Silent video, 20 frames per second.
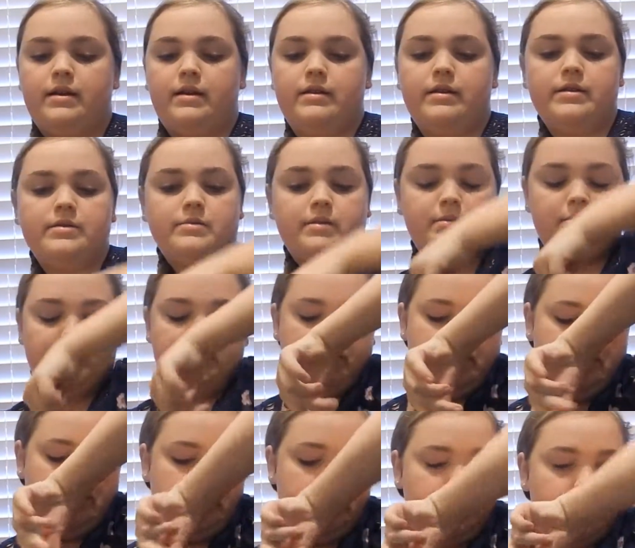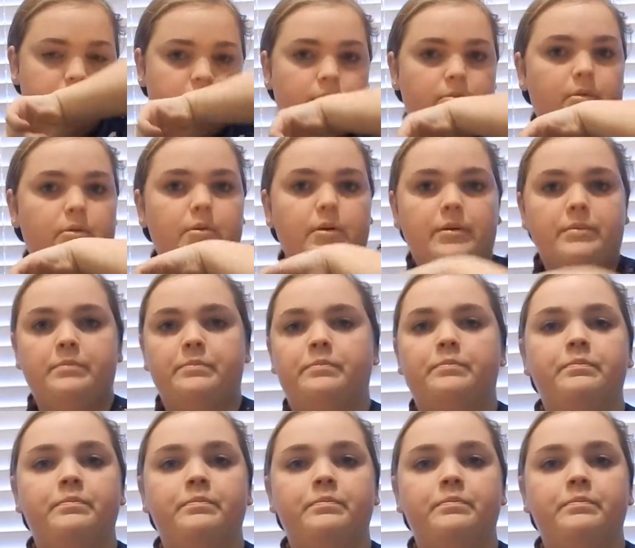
This one I'm just using a normal one.